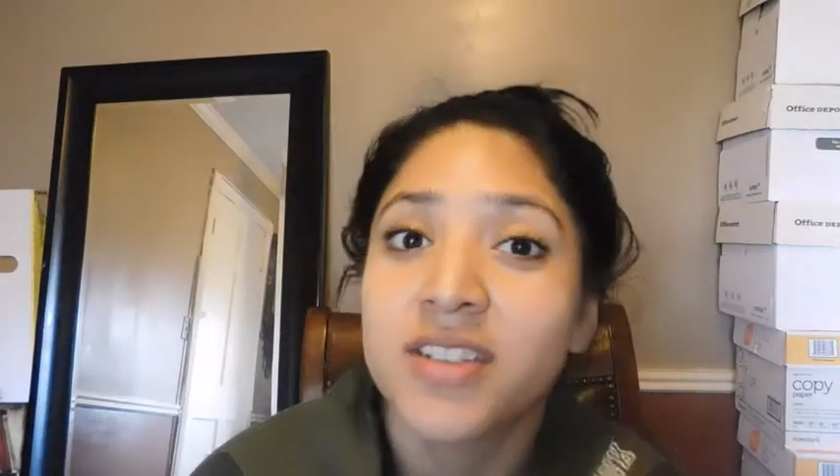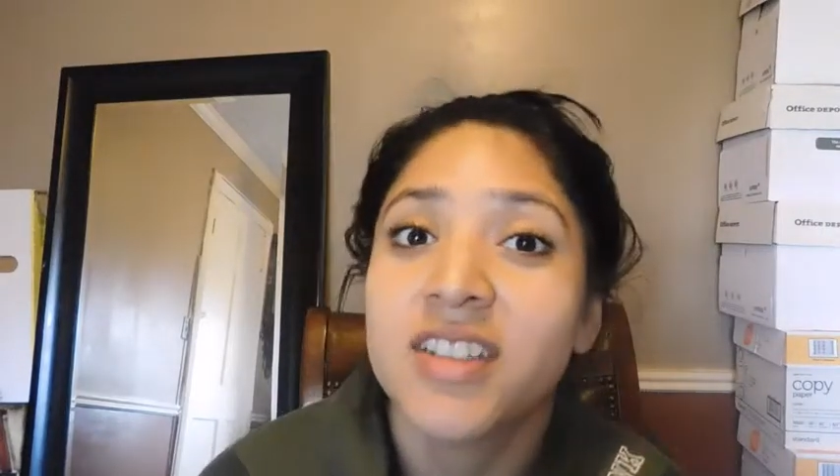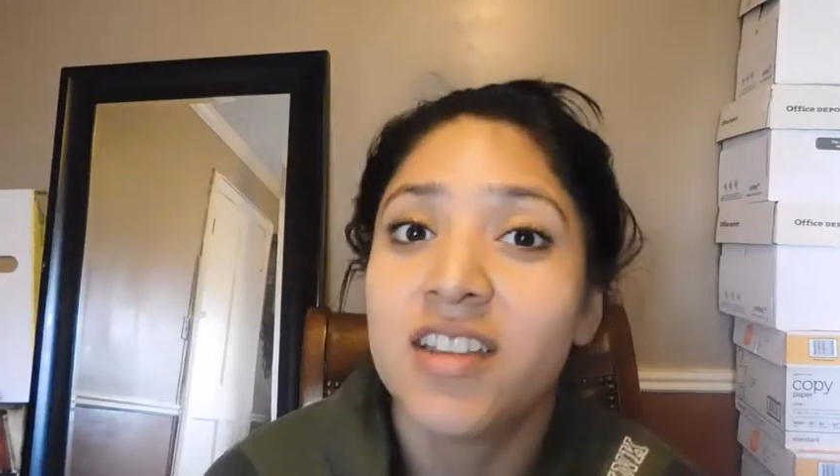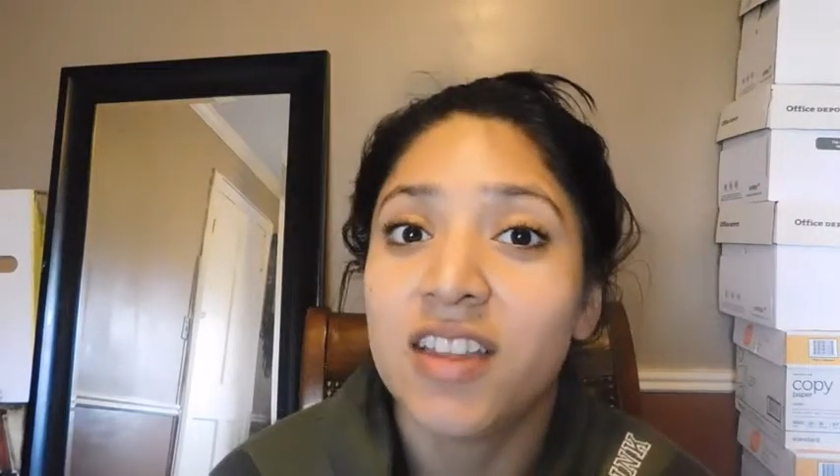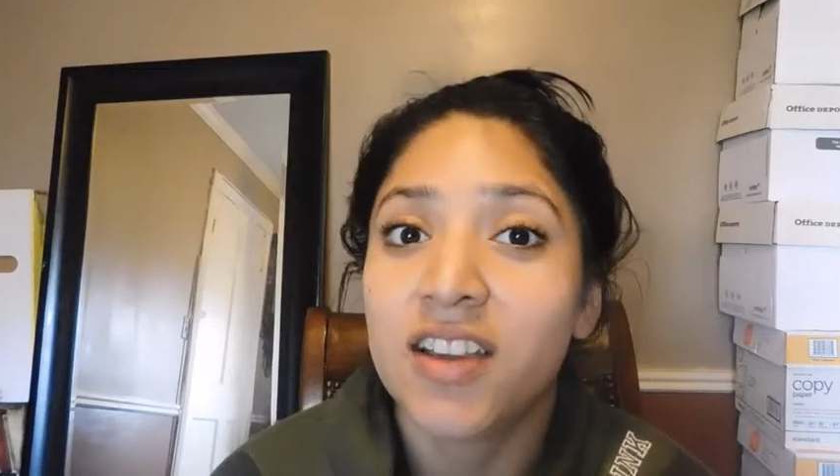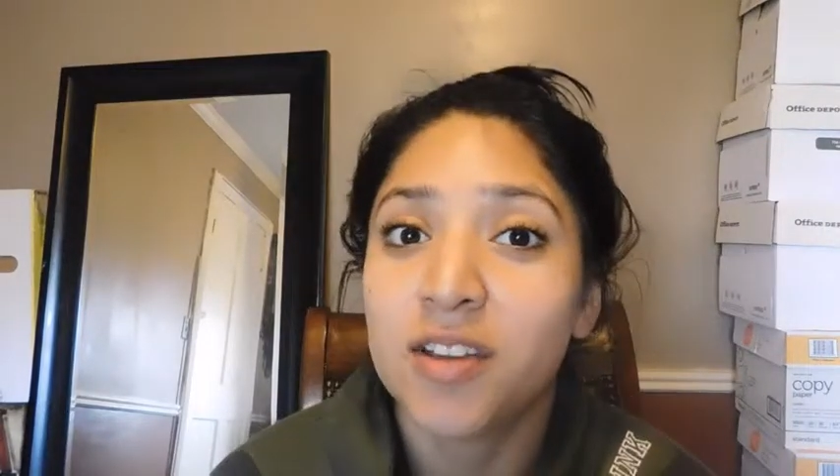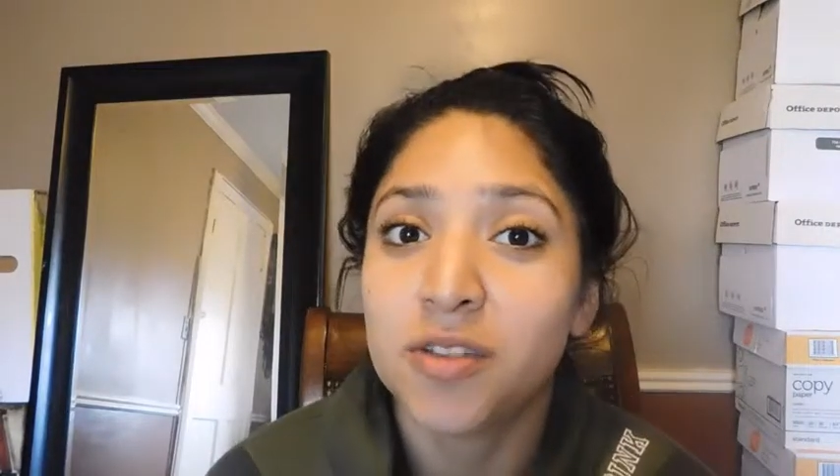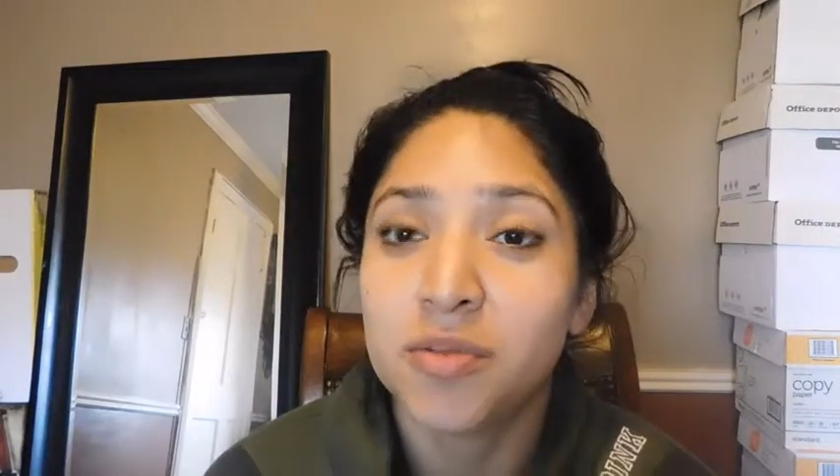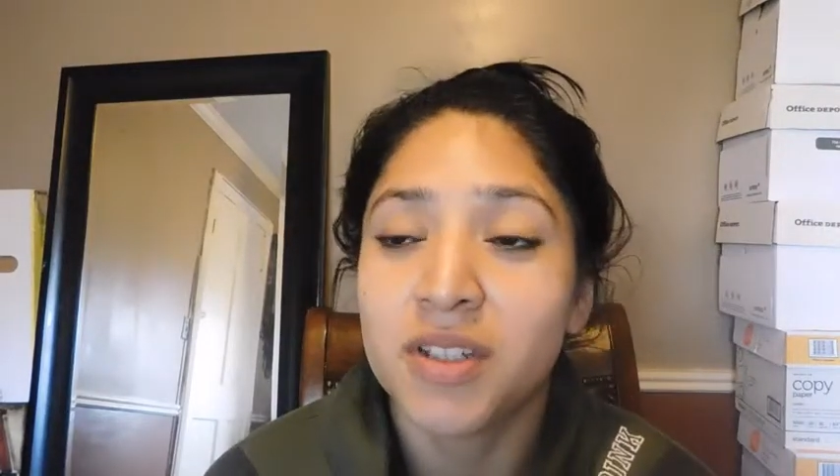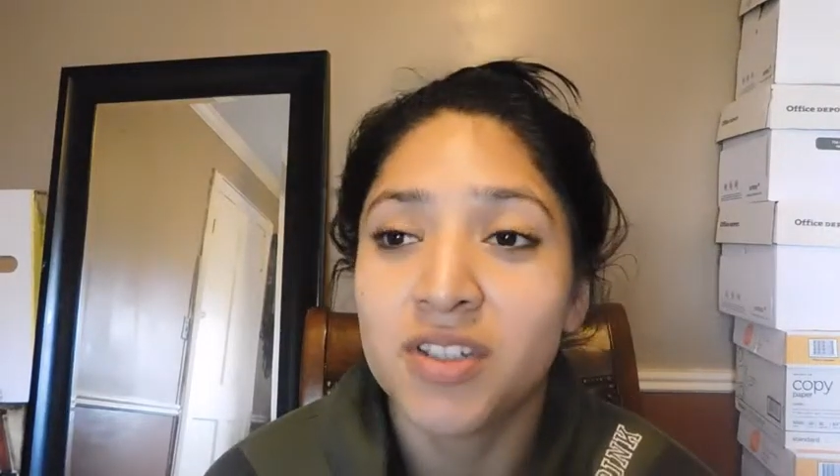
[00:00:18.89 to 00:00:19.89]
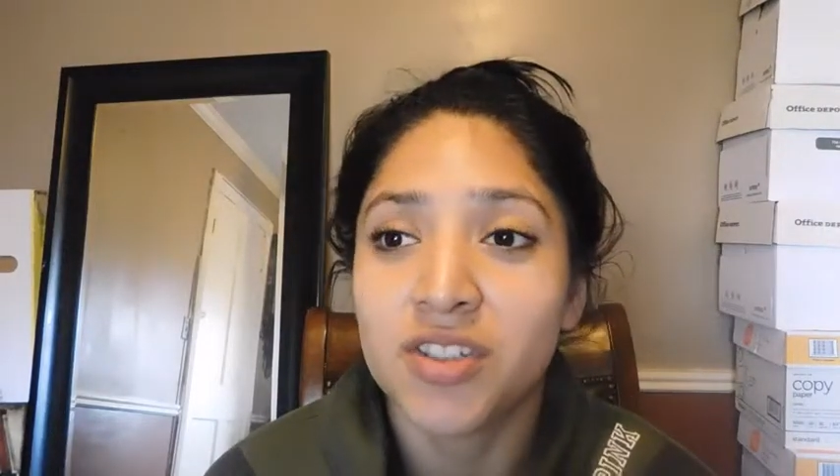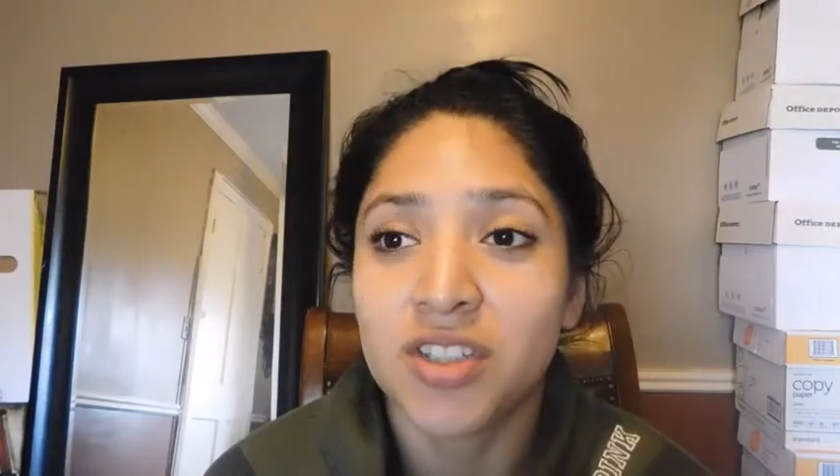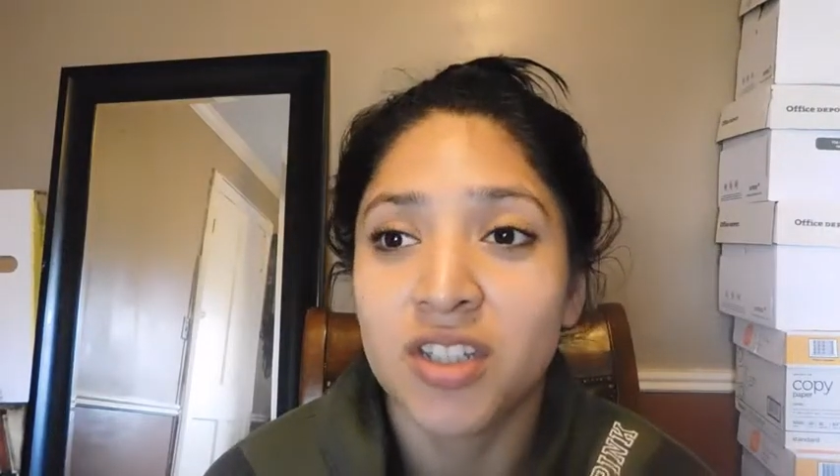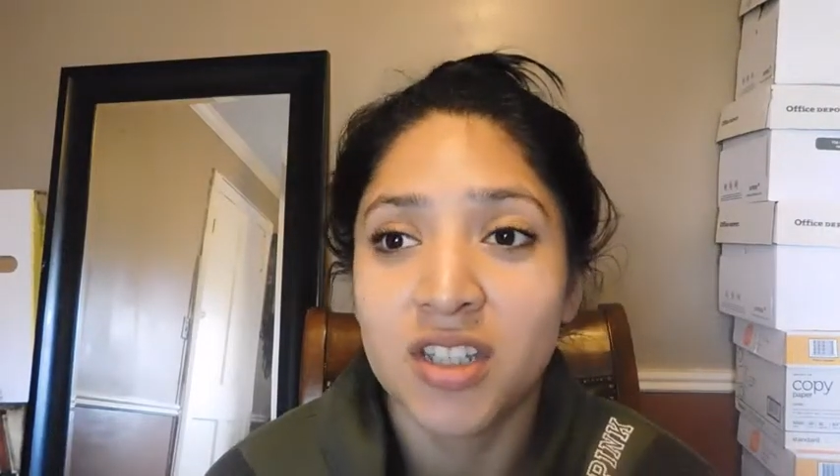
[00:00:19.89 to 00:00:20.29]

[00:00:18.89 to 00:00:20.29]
see how that goes, because she